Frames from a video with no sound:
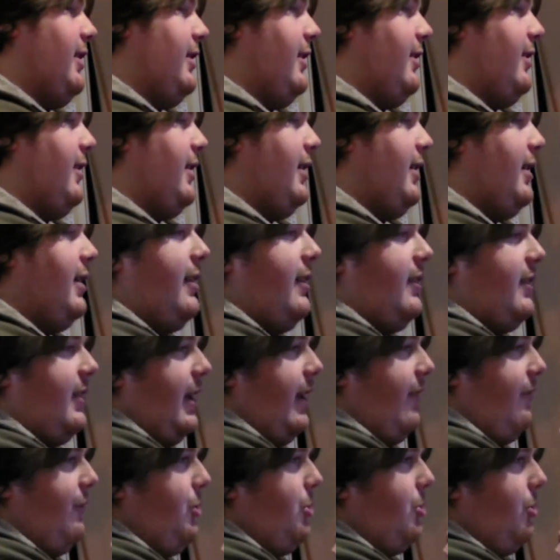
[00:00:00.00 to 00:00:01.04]
And the thing
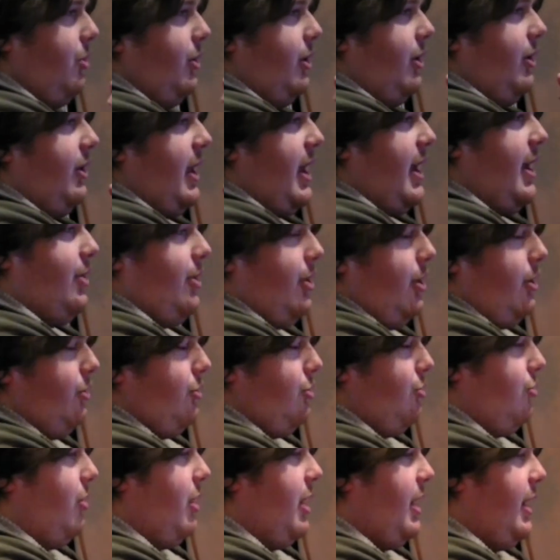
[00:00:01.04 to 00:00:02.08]
is, if you were to then
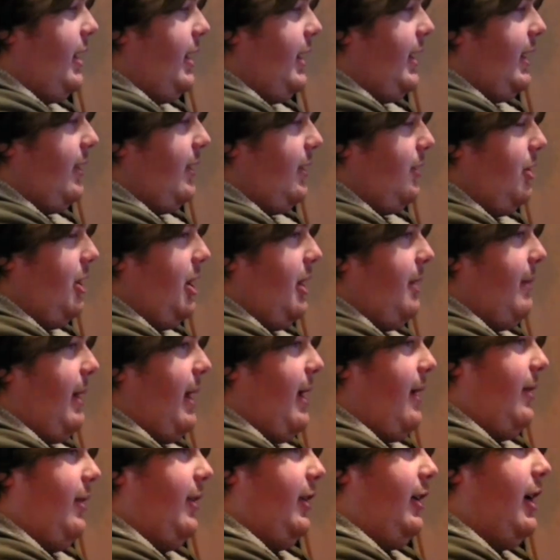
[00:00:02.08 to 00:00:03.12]
try to get the cream
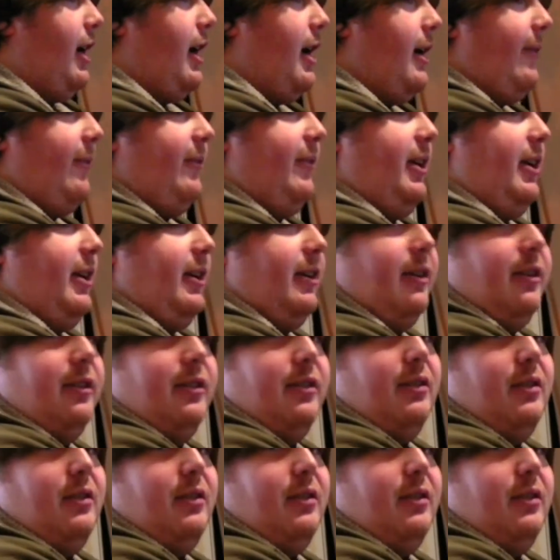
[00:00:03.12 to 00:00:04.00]
out of the coffee,